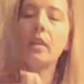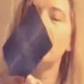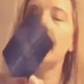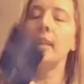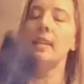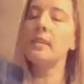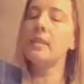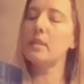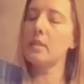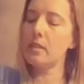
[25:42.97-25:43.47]

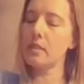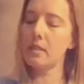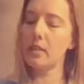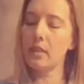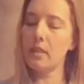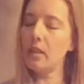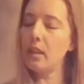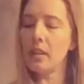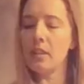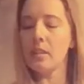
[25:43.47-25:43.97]

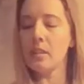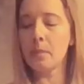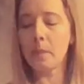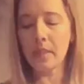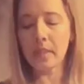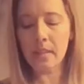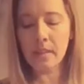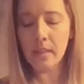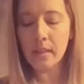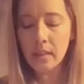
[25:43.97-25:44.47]
It's
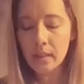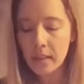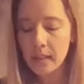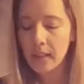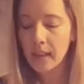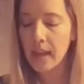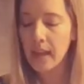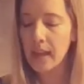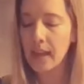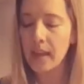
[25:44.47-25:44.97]
basically
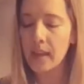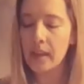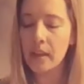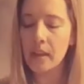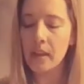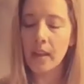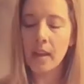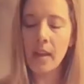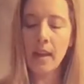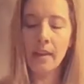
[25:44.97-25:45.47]
like
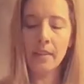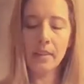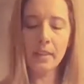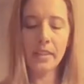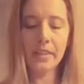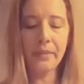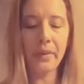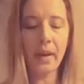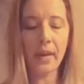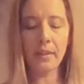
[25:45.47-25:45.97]
the
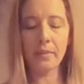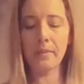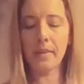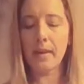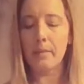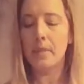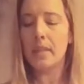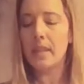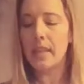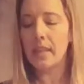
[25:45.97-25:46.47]
divine
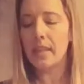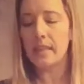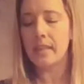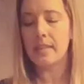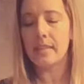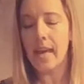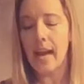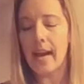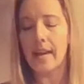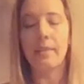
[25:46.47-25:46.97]
feminine
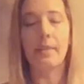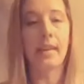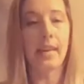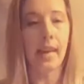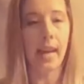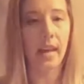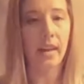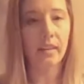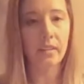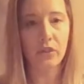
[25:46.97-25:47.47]
is at the
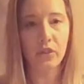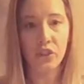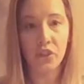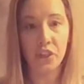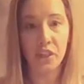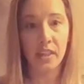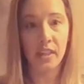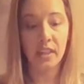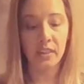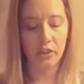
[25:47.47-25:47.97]
gate.
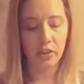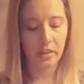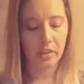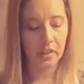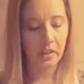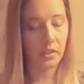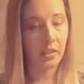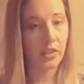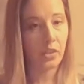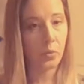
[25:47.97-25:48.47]
She just
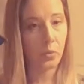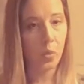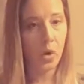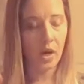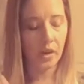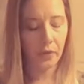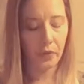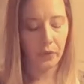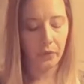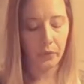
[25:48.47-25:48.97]
needs to
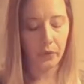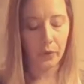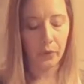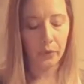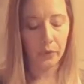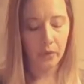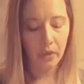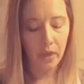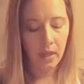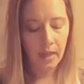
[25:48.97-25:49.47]
walk
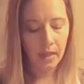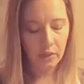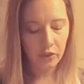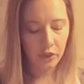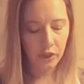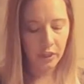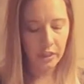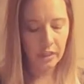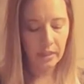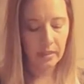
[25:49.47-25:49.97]
through.
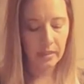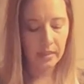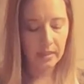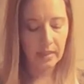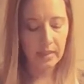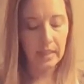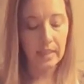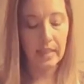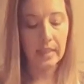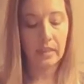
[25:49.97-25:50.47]
She just
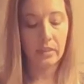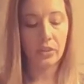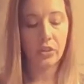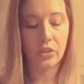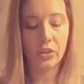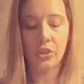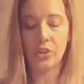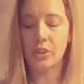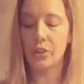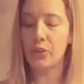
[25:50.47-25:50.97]
needs
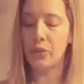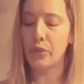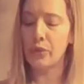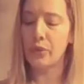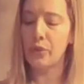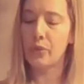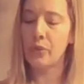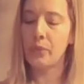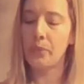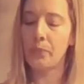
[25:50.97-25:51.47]

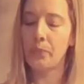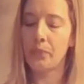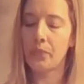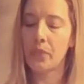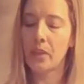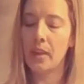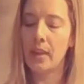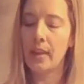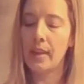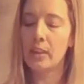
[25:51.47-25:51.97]
to,
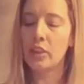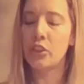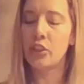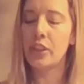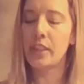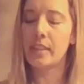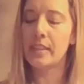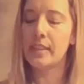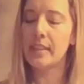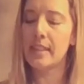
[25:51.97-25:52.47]

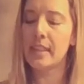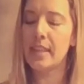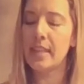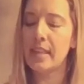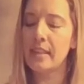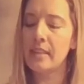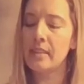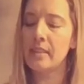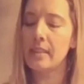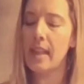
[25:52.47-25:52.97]
she
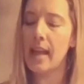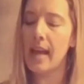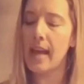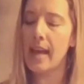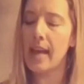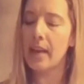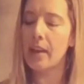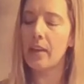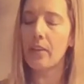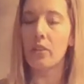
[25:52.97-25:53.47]
sees
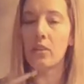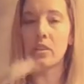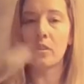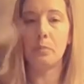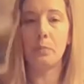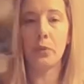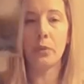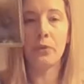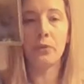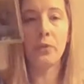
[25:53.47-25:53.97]
like this
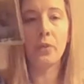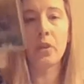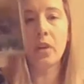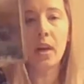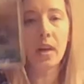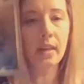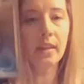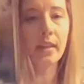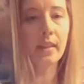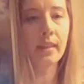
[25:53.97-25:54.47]
beautiful
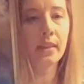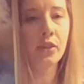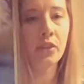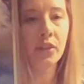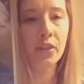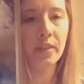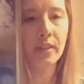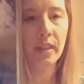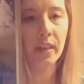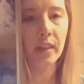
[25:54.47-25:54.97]
garden that
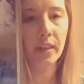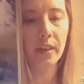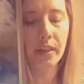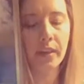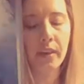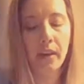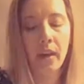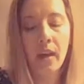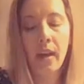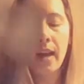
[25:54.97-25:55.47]
she's
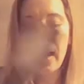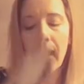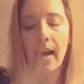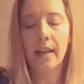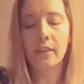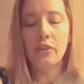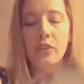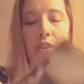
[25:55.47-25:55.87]
in, and